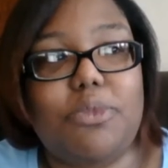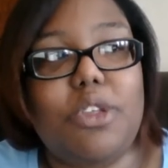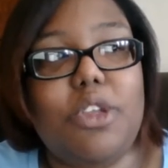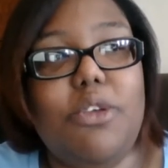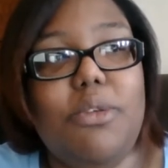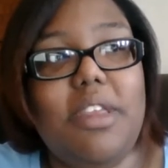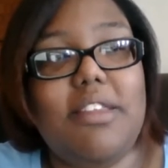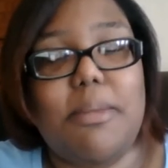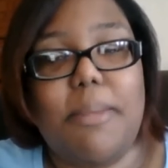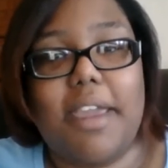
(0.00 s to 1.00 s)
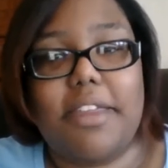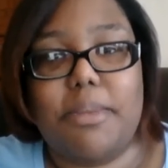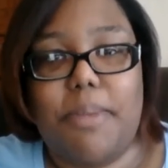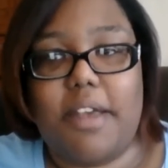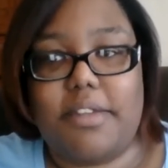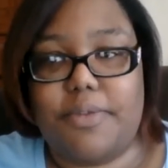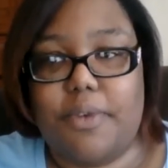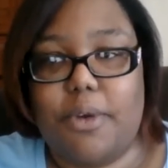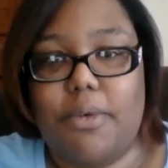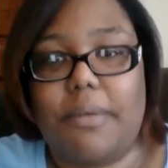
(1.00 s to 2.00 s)
you need to make it the best for
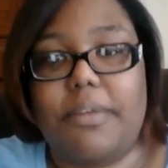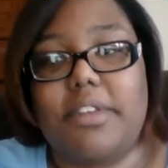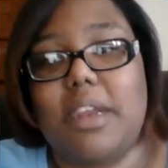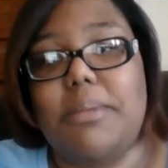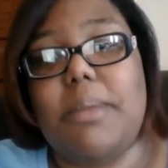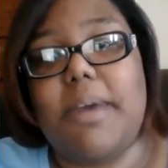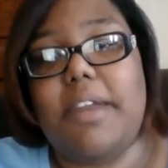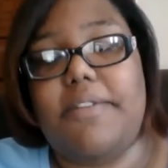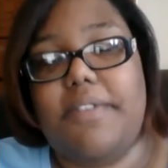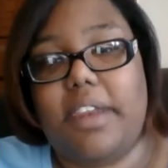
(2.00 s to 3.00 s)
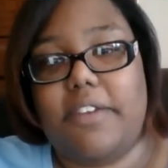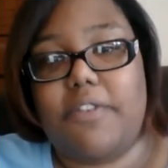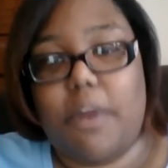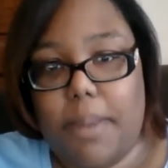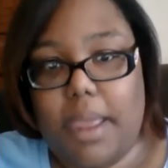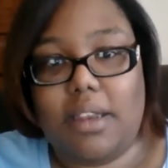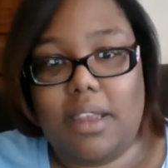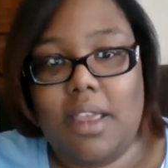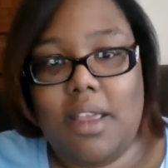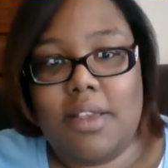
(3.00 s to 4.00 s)
whoever's going to be benefiting from it.
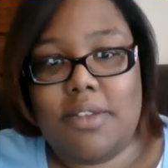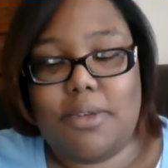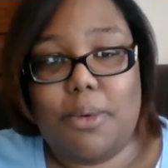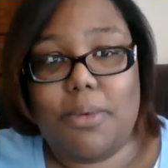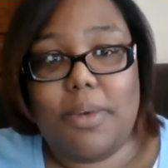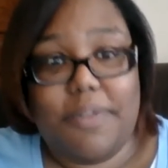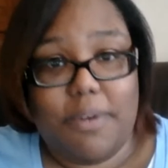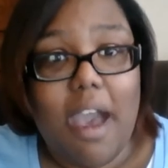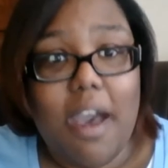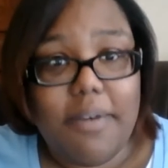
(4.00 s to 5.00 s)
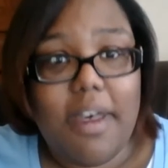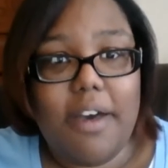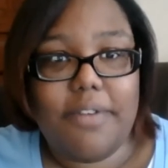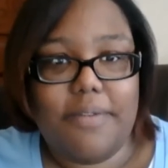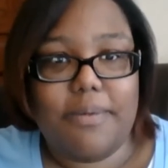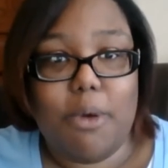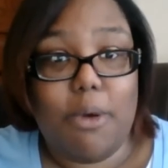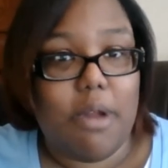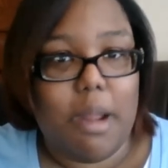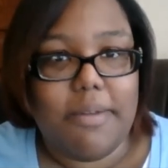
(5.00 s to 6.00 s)
So if you have a health
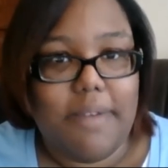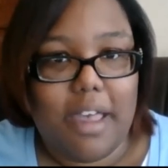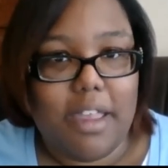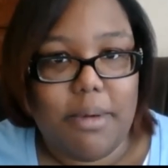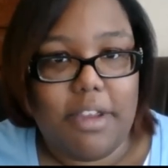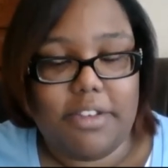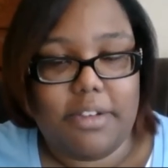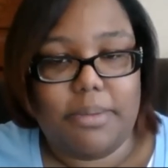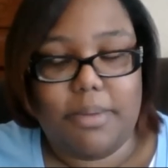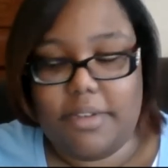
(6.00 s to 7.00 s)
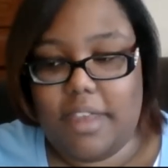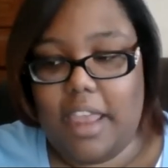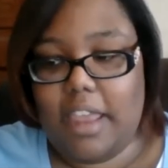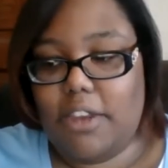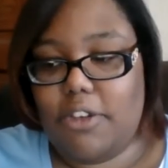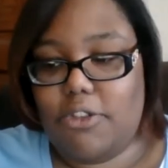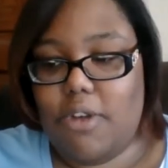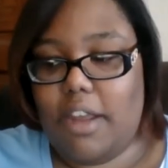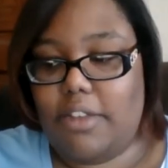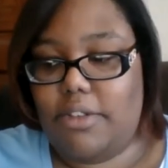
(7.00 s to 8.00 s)
program evaluation per se, and you're
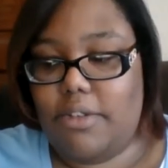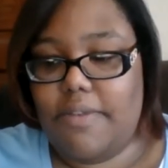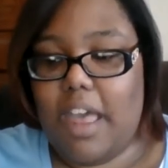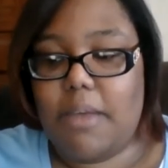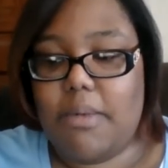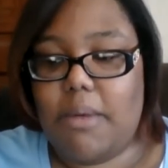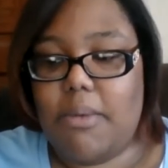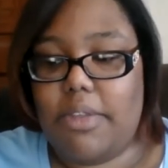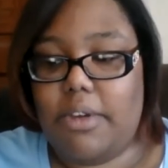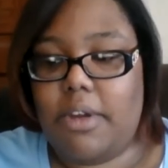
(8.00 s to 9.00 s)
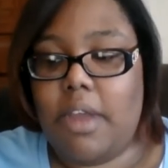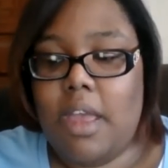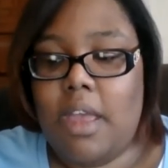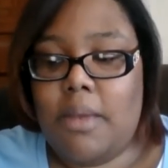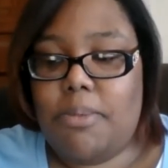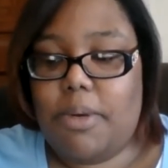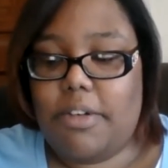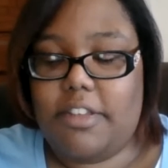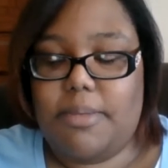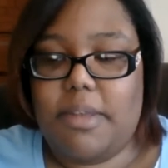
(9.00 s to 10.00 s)
trying to evaluate whether
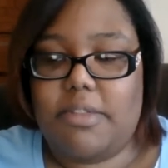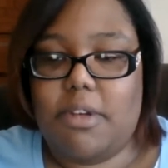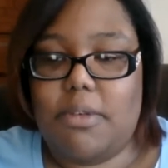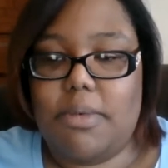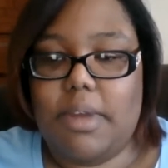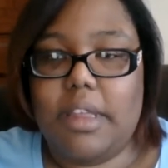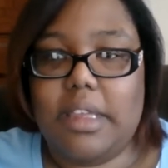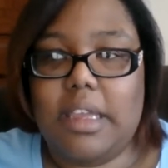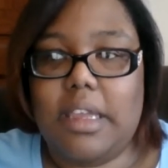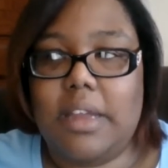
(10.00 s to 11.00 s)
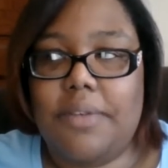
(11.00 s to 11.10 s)
participants are really,